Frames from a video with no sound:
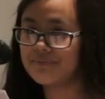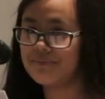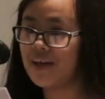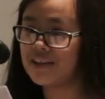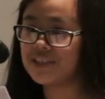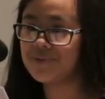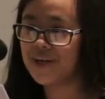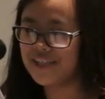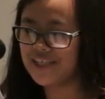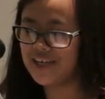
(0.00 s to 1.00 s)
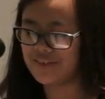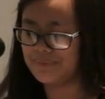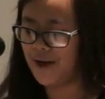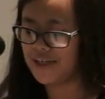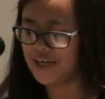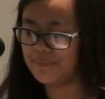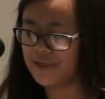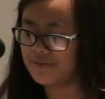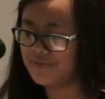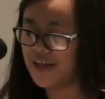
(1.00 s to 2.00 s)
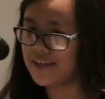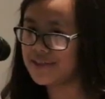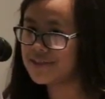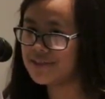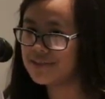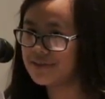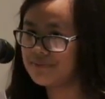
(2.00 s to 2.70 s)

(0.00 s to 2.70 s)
beyond the twirling of the monarch butterflies.